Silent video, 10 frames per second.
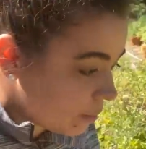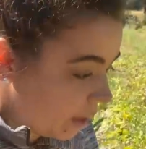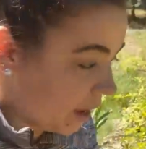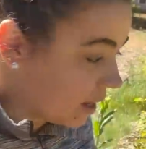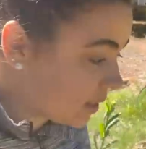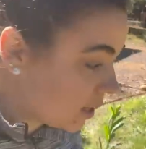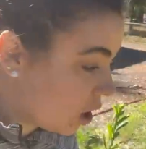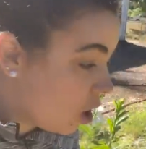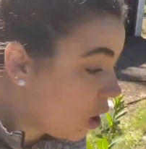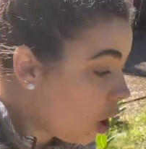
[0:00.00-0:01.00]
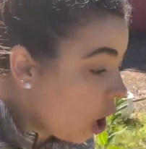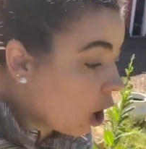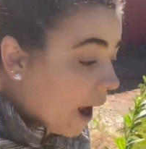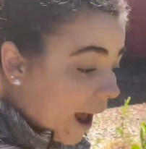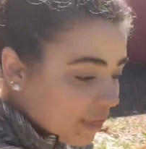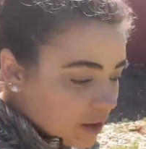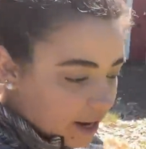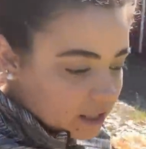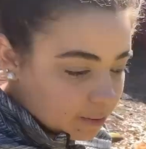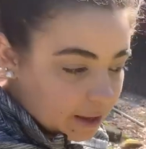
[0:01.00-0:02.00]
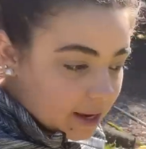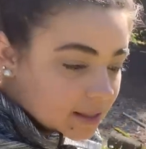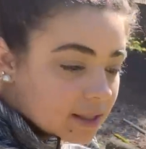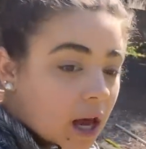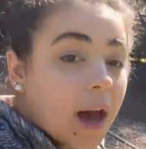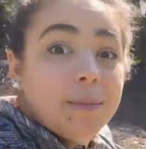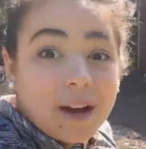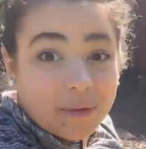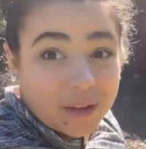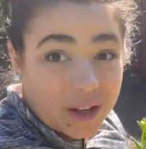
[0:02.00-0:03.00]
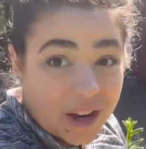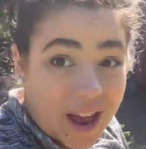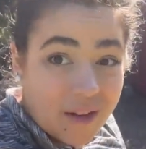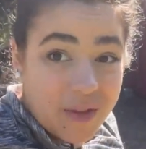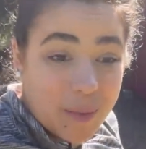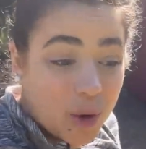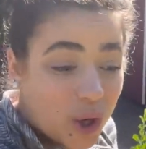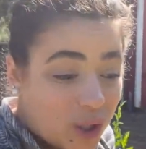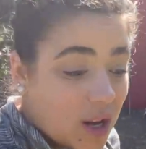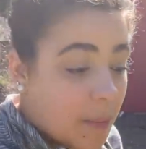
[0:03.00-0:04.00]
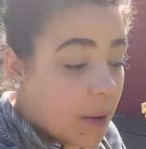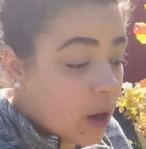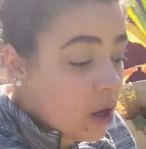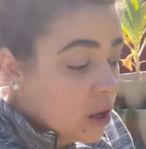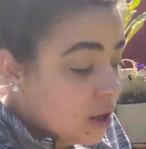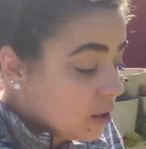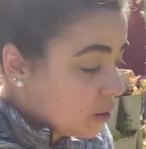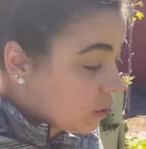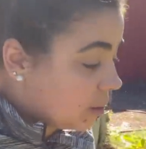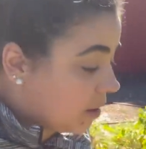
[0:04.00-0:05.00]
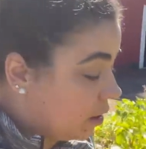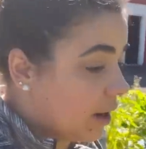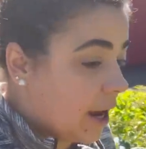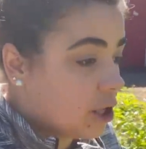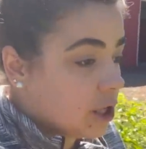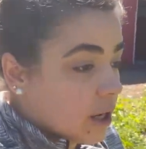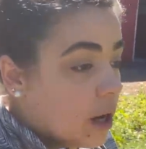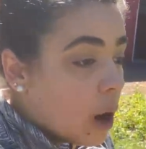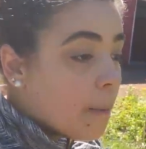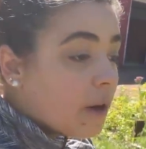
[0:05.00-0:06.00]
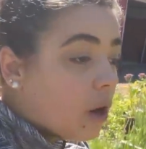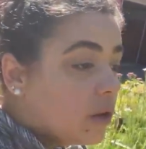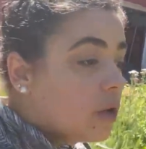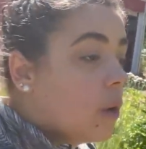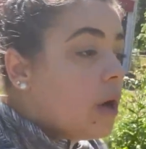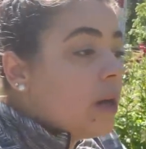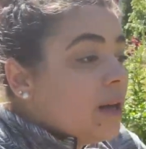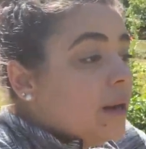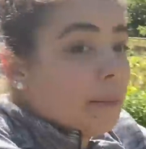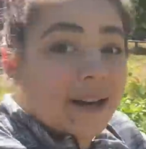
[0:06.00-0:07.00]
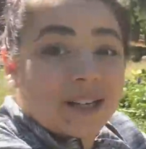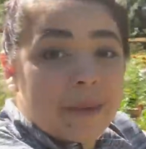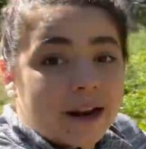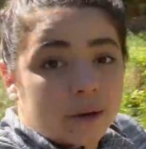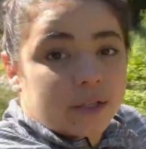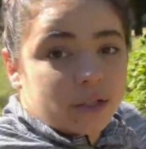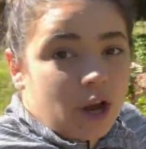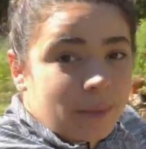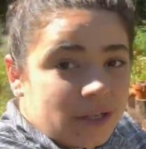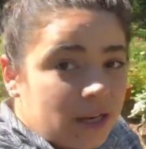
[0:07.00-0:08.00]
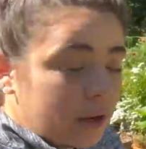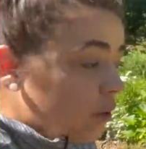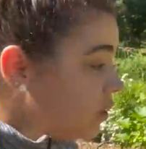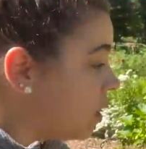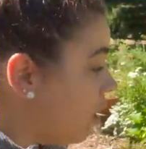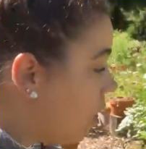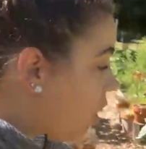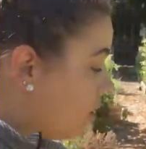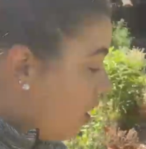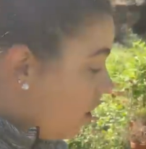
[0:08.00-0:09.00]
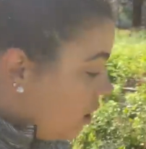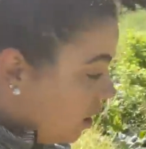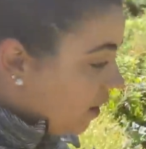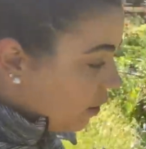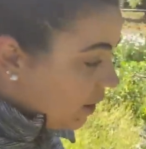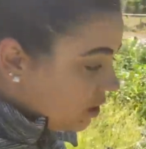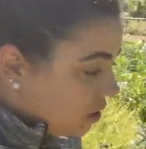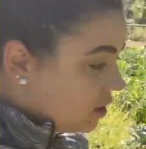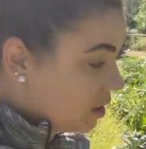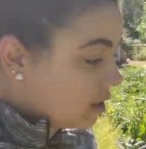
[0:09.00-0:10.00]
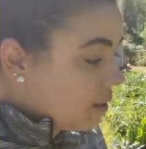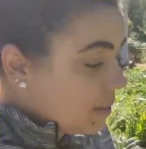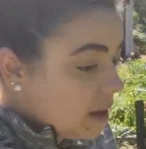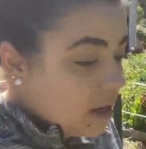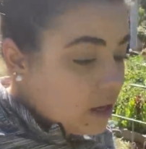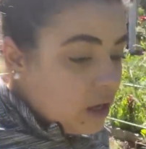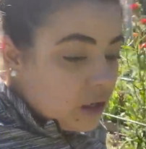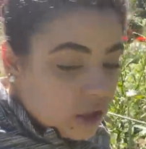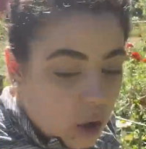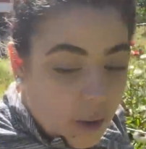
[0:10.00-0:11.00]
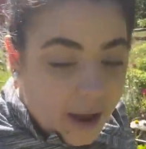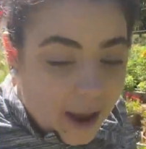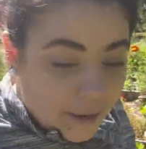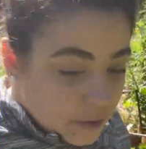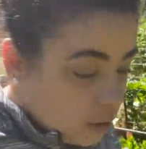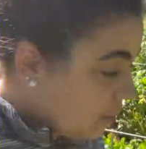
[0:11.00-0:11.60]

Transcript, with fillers: place, or at the next place, I'm definitely gonna have them hooked up to some irrigation. But also my tomatoes and tomatillos are not on an irrigation system, so I have to